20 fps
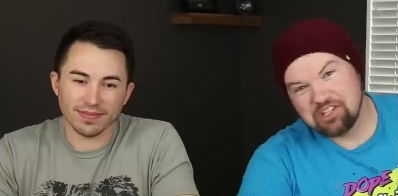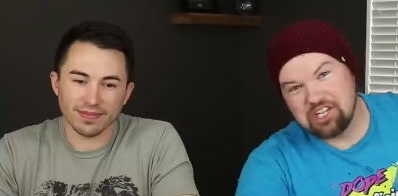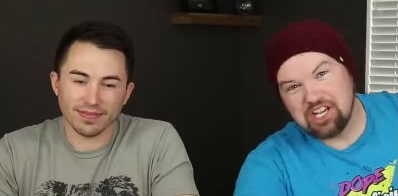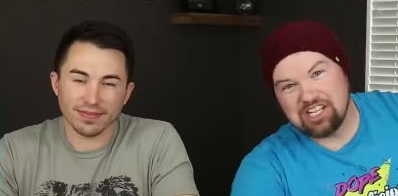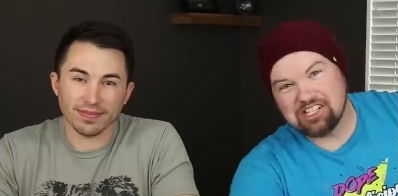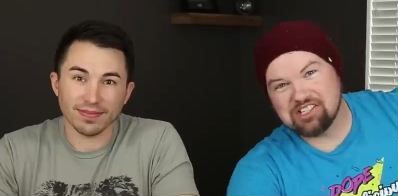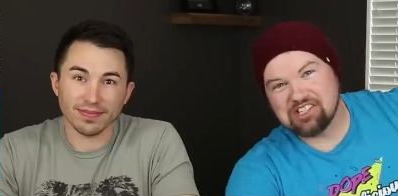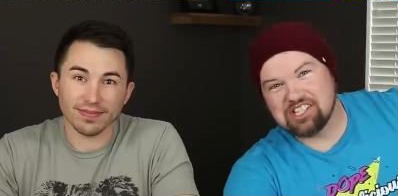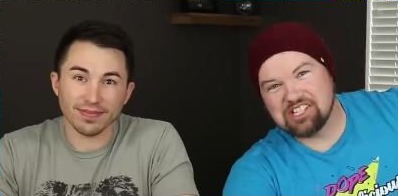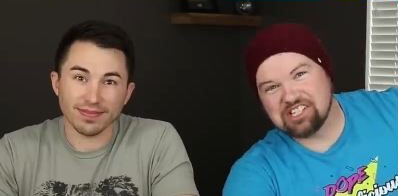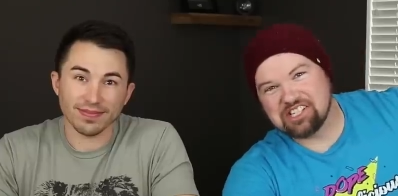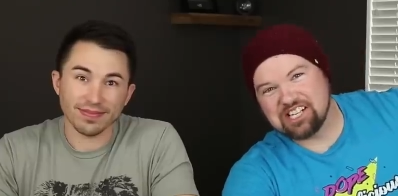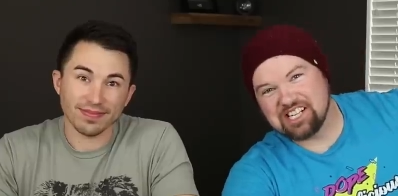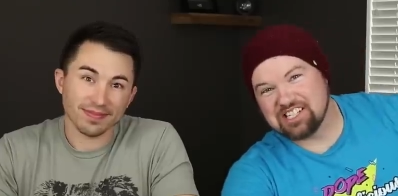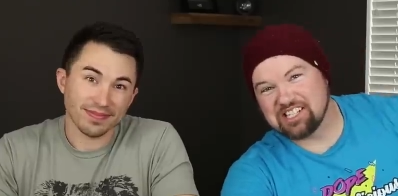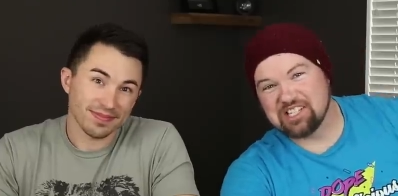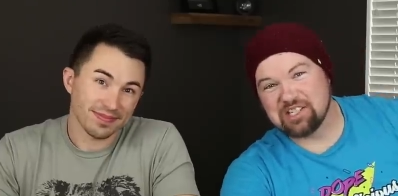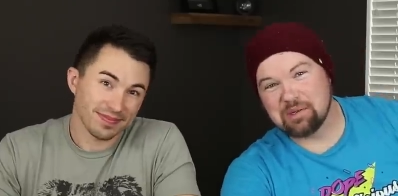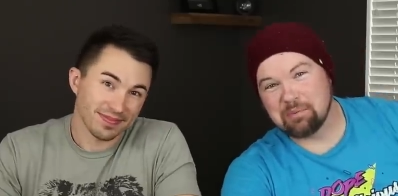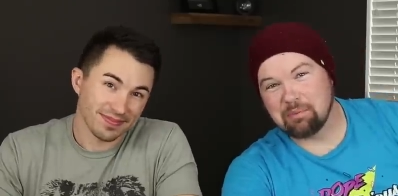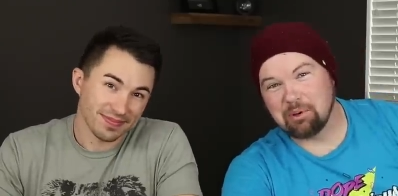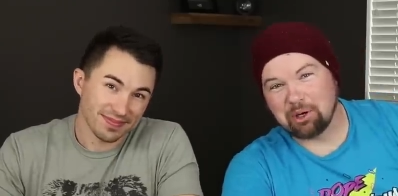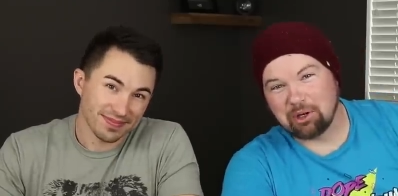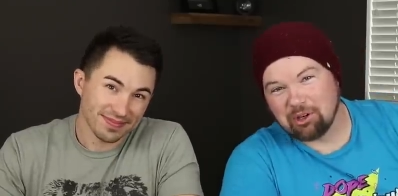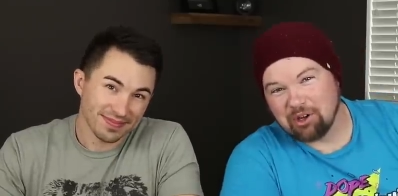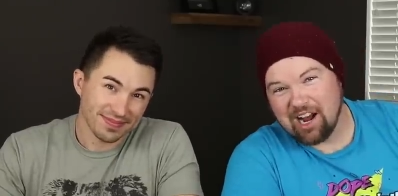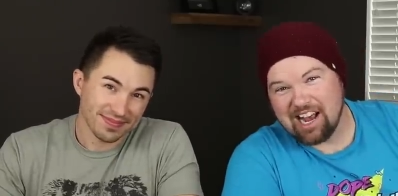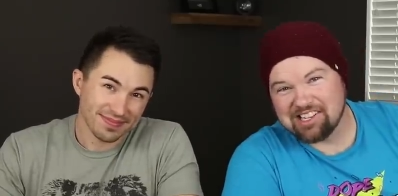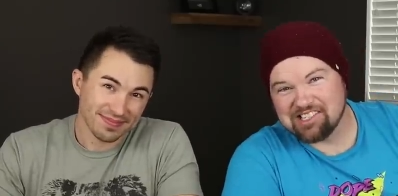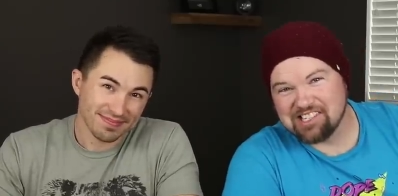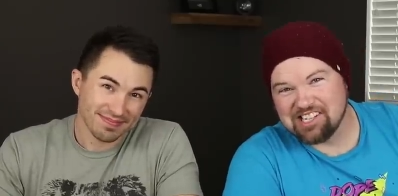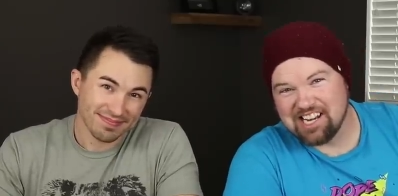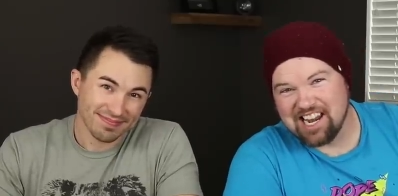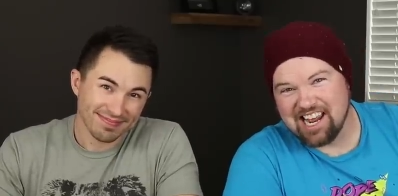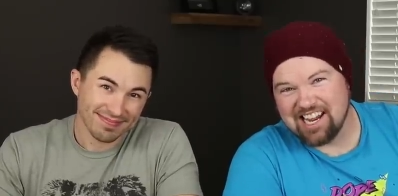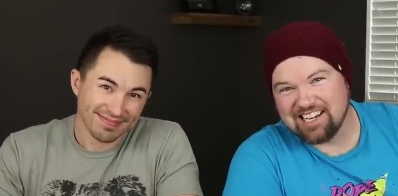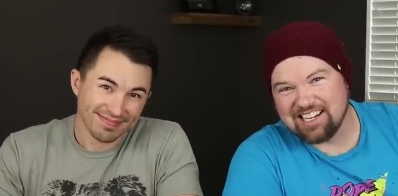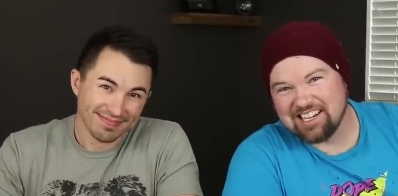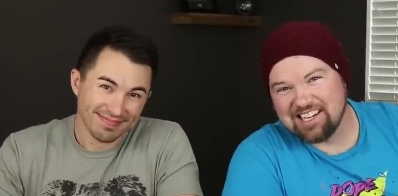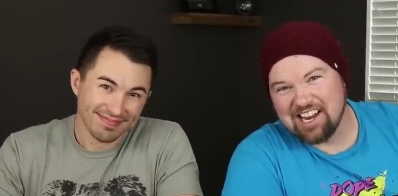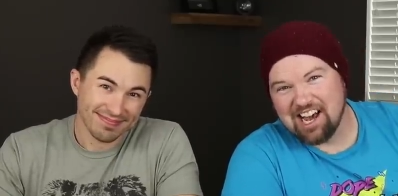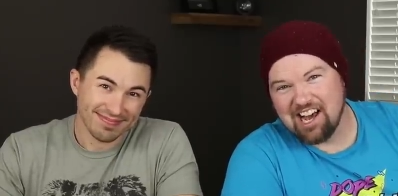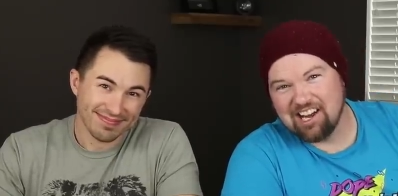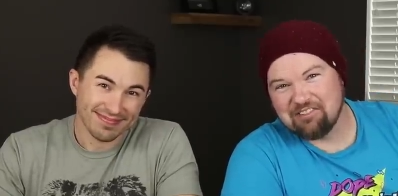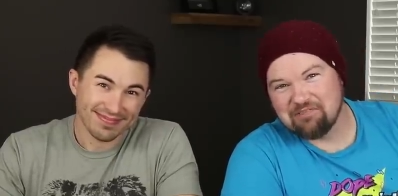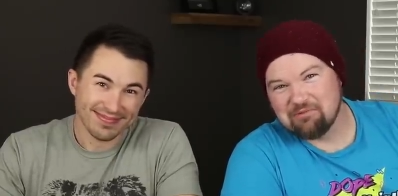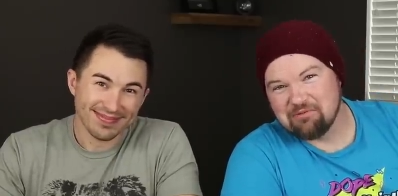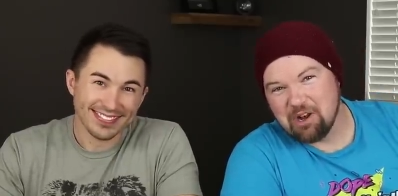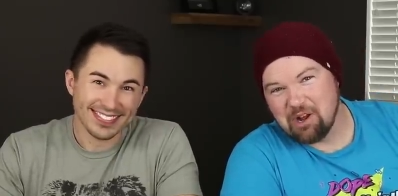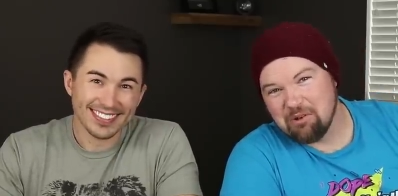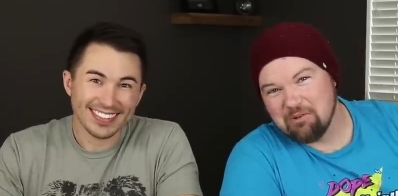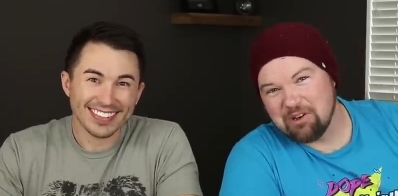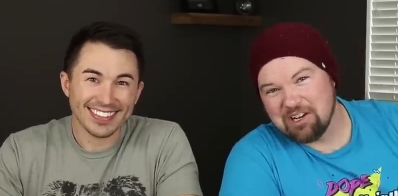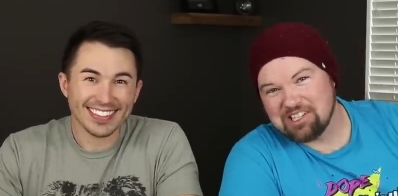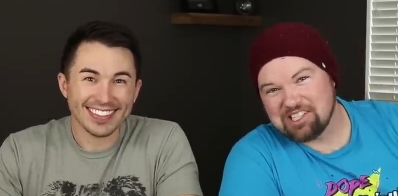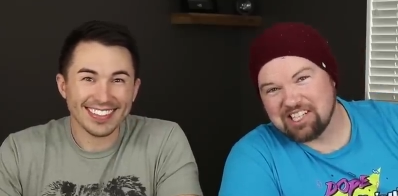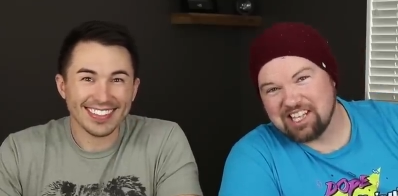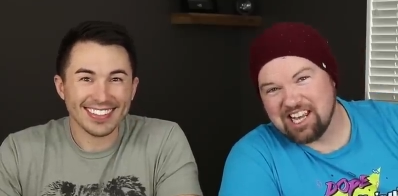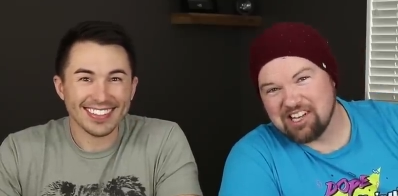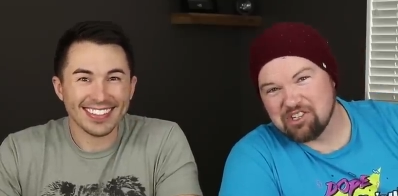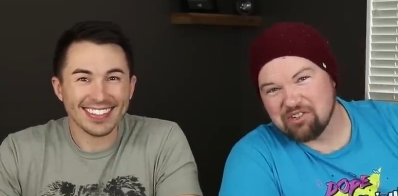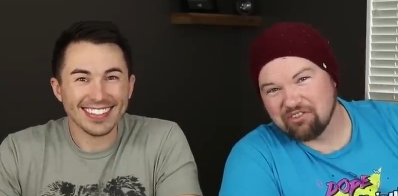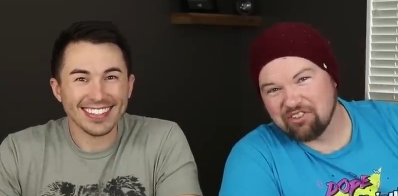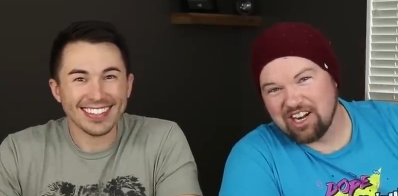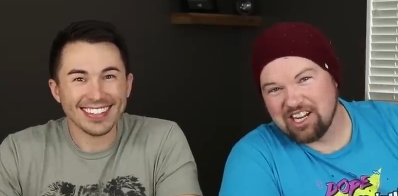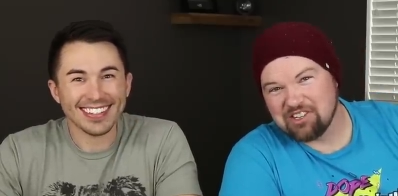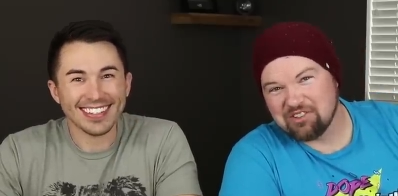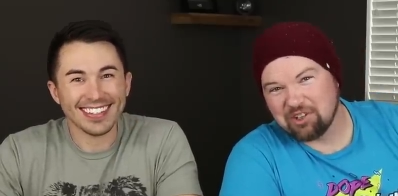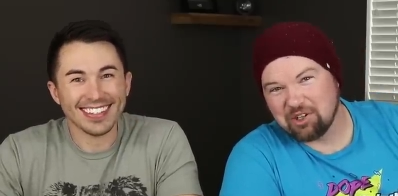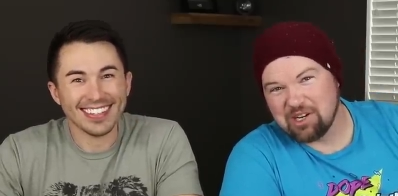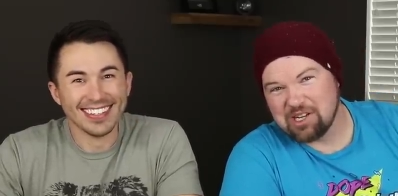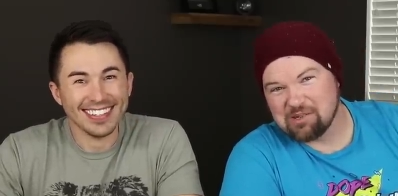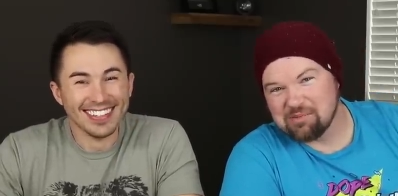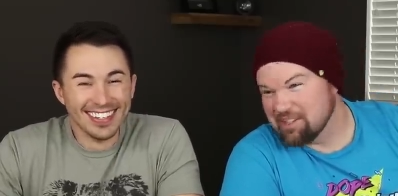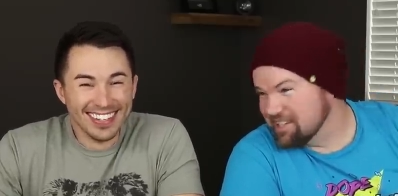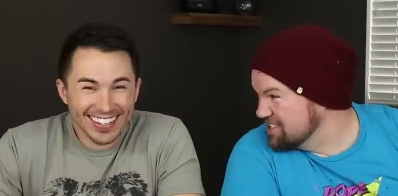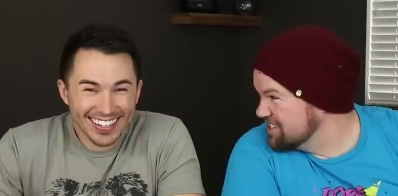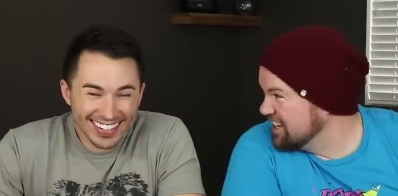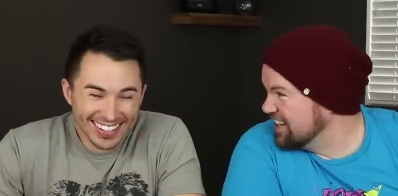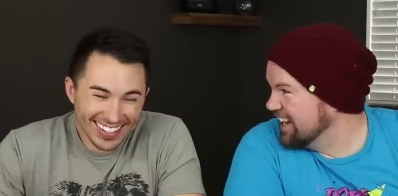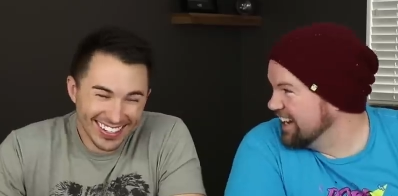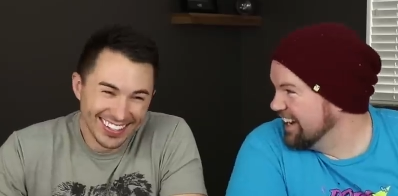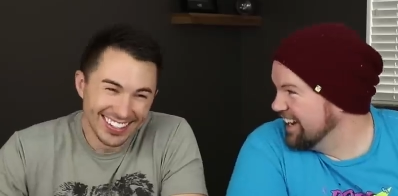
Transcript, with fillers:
Speaker 1: Tis the season to procrastinate and not know what to get your friends for Christmas.